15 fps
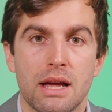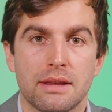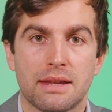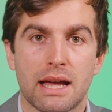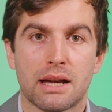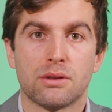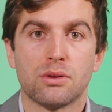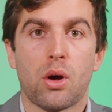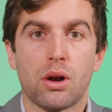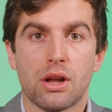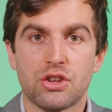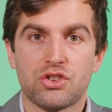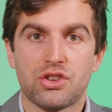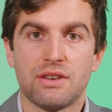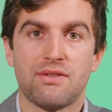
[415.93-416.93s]

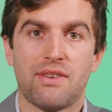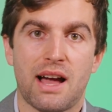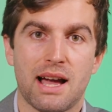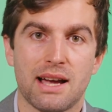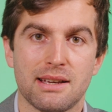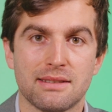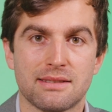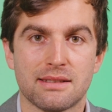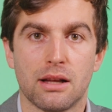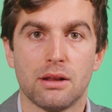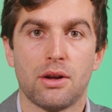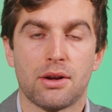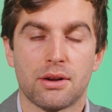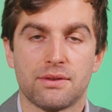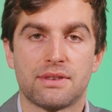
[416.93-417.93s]
technology-wise, a
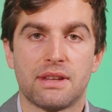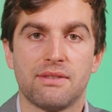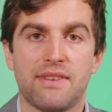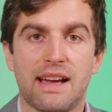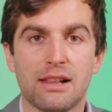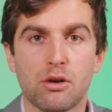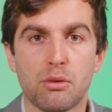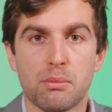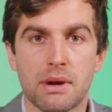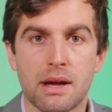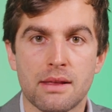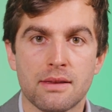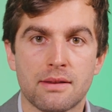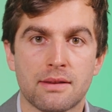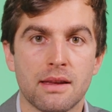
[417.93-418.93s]
lot of
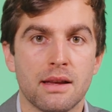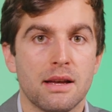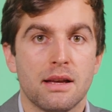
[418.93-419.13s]
developments.